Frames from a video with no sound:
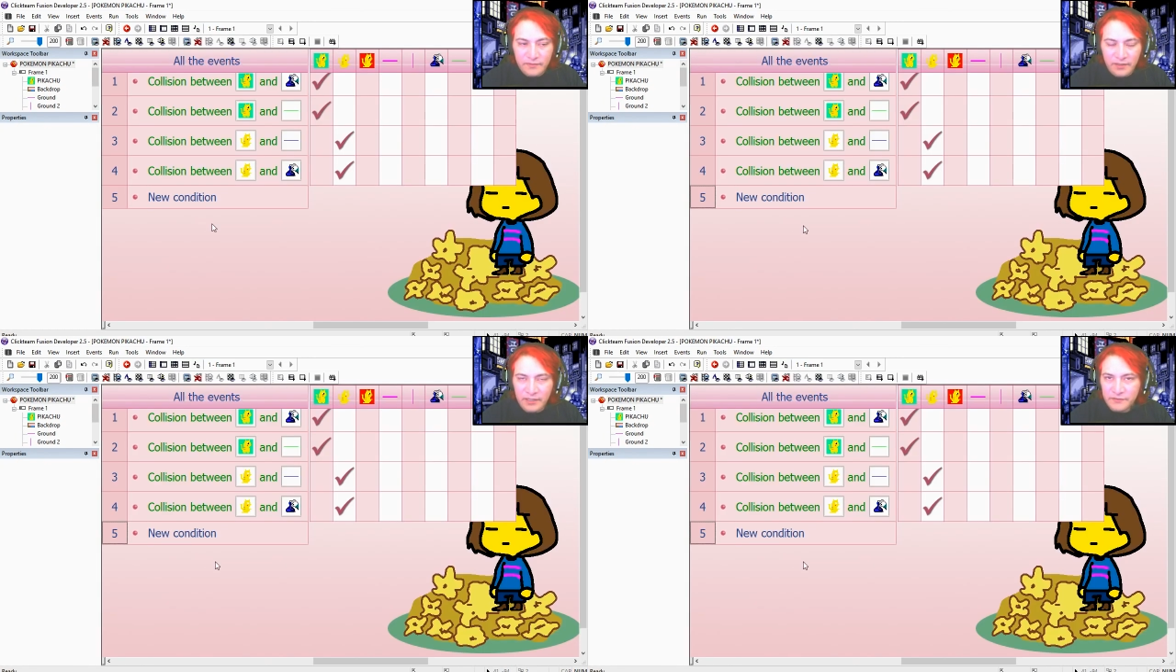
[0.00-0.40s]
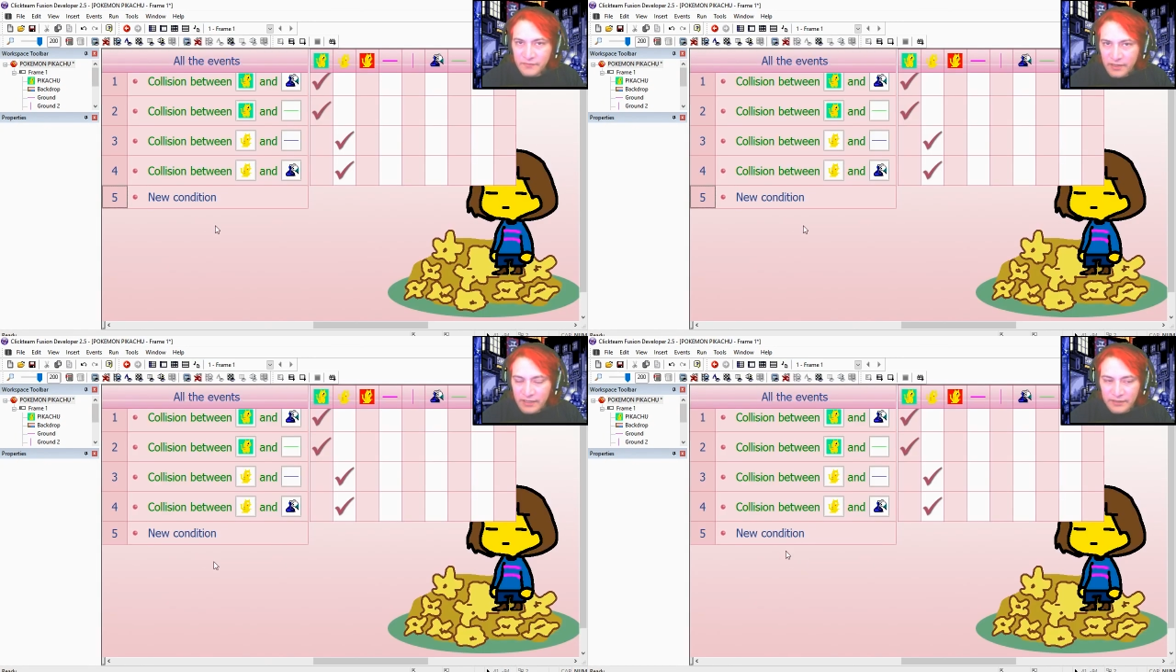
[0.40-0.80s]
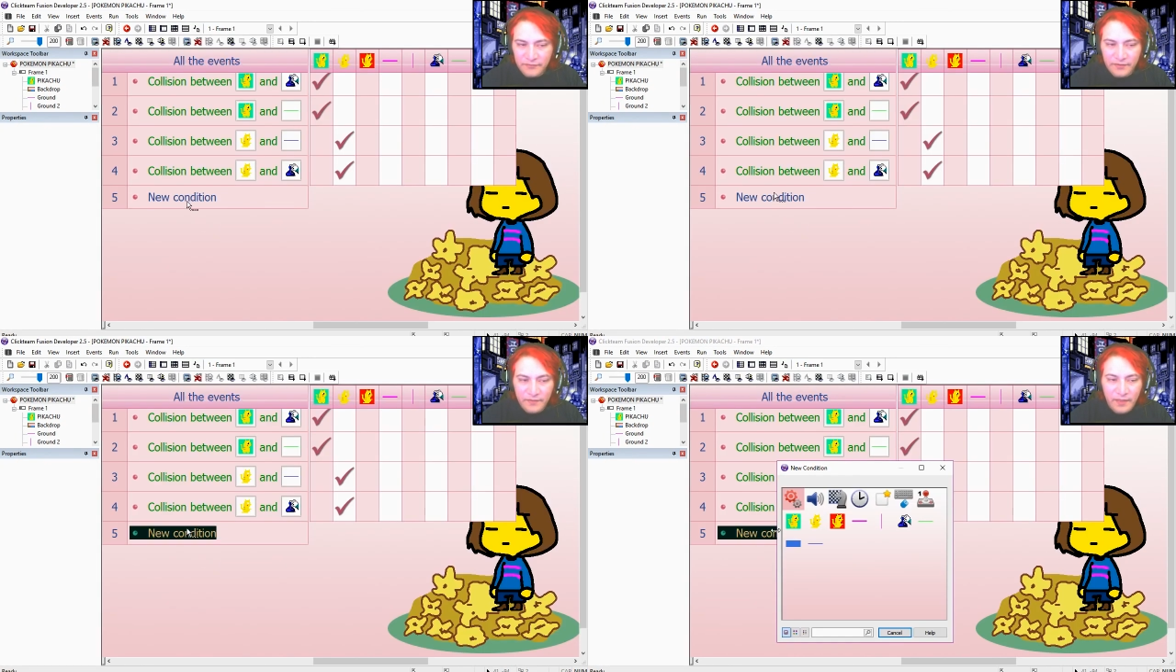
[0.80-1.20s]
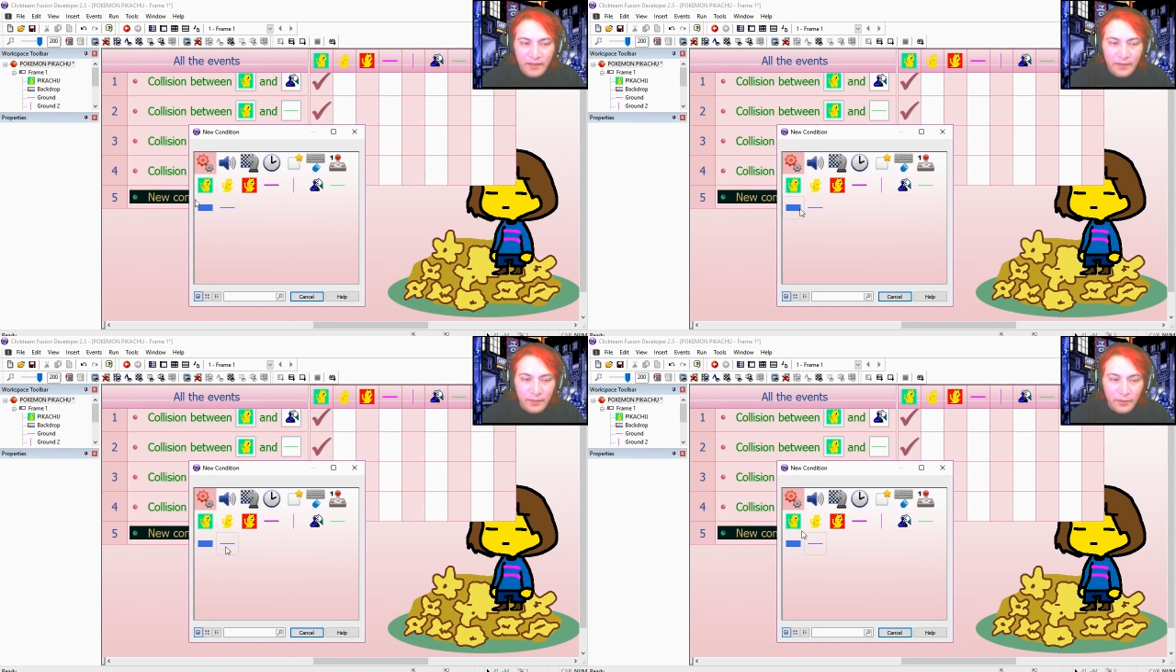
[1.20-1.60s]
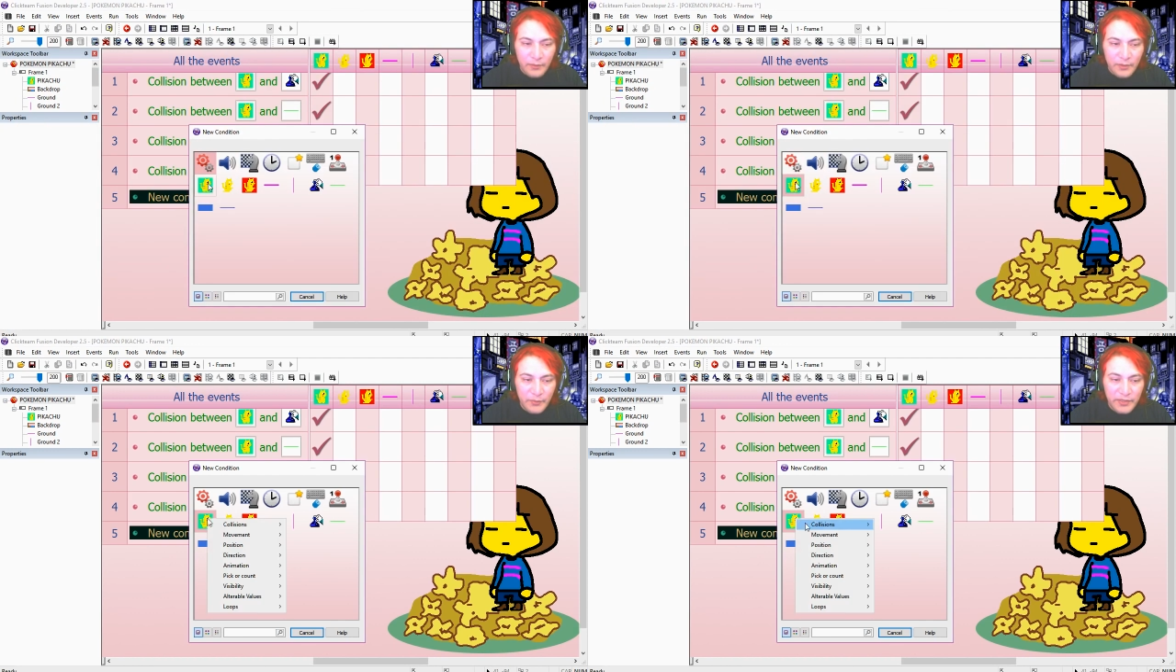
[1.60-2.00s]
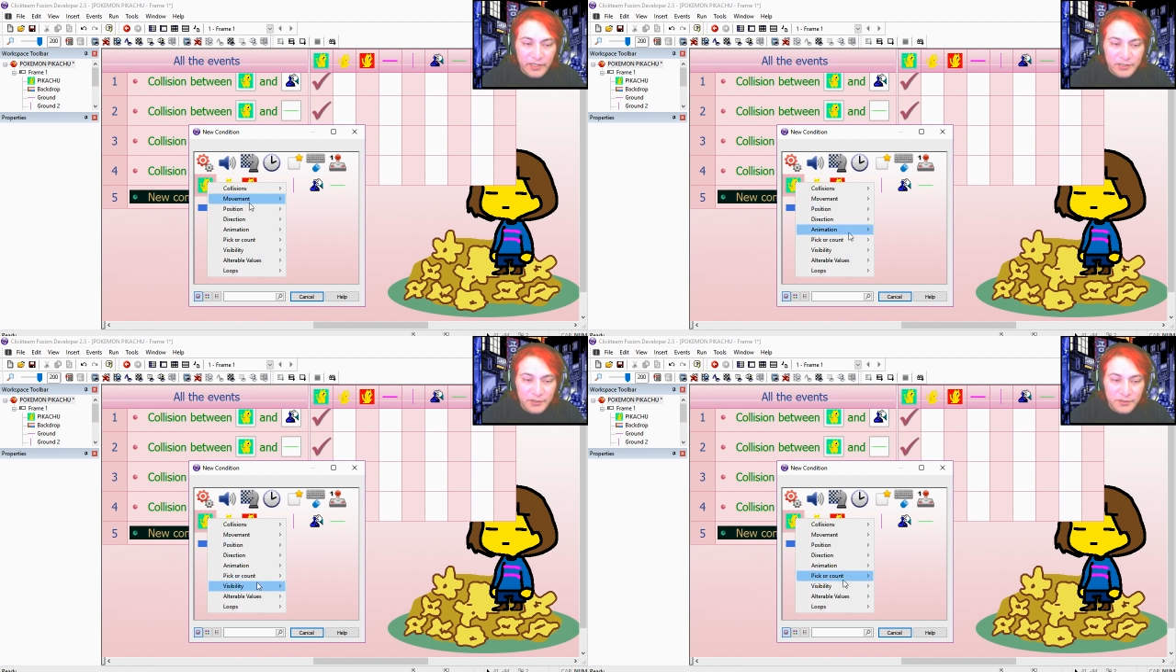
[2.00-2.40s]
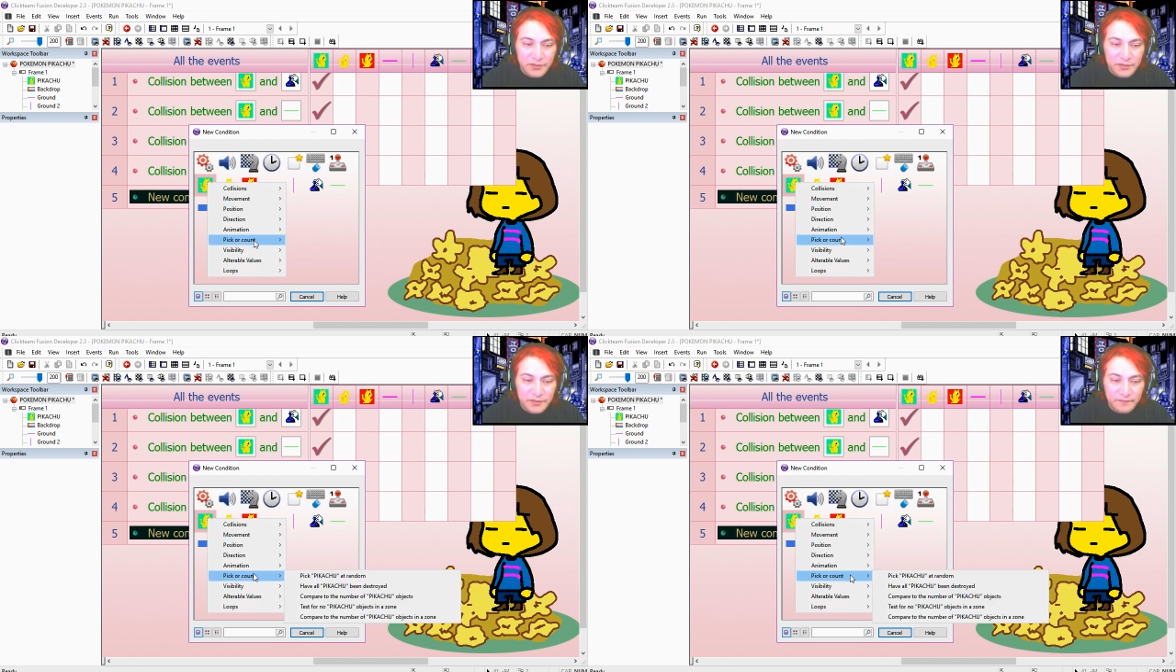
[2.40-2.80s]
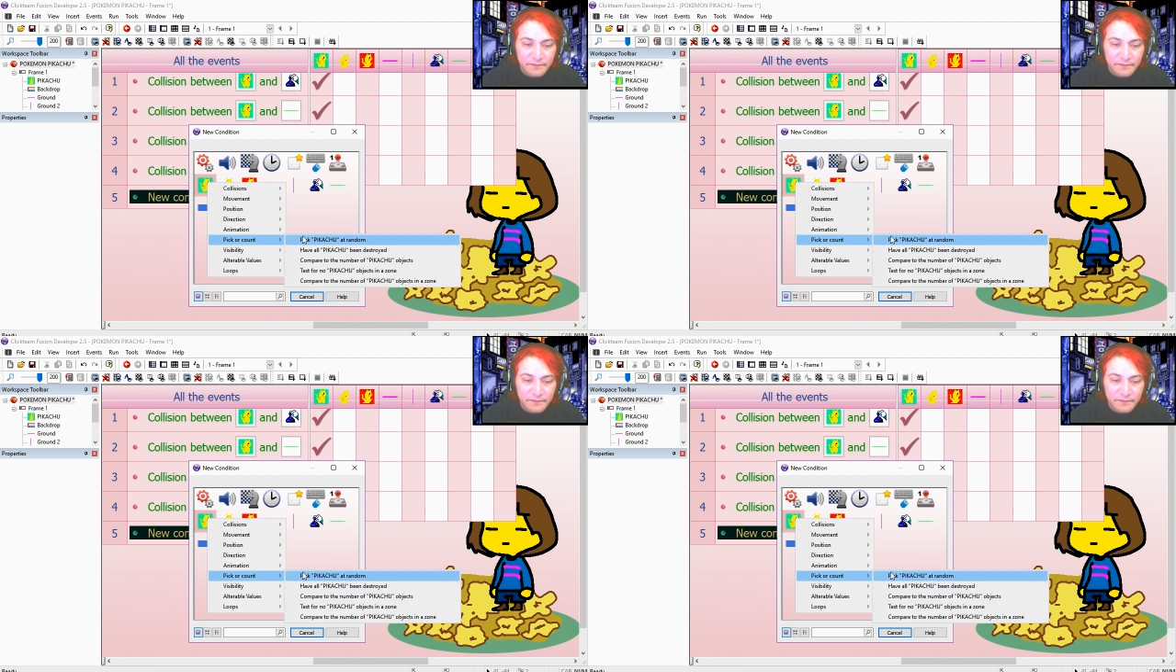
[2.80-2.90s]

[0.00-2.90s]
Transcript: Line 5, number of Pikachus